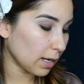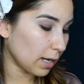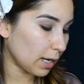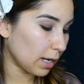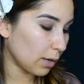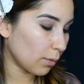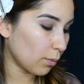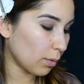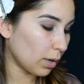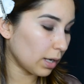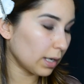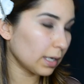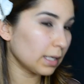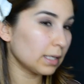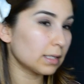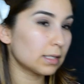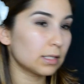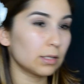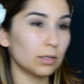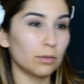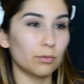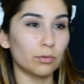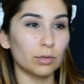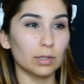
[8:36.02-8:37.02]
I want it
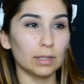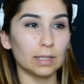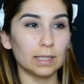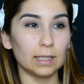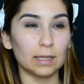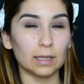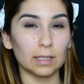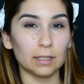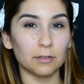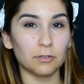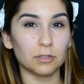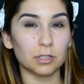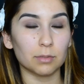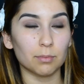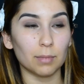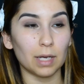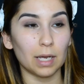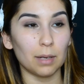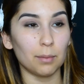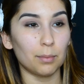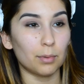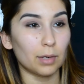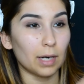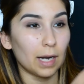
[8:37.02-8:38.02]
to really lift
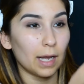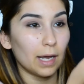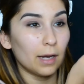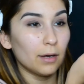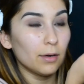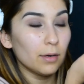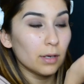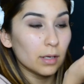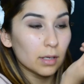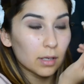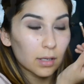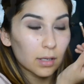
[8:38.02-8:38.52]
my brow.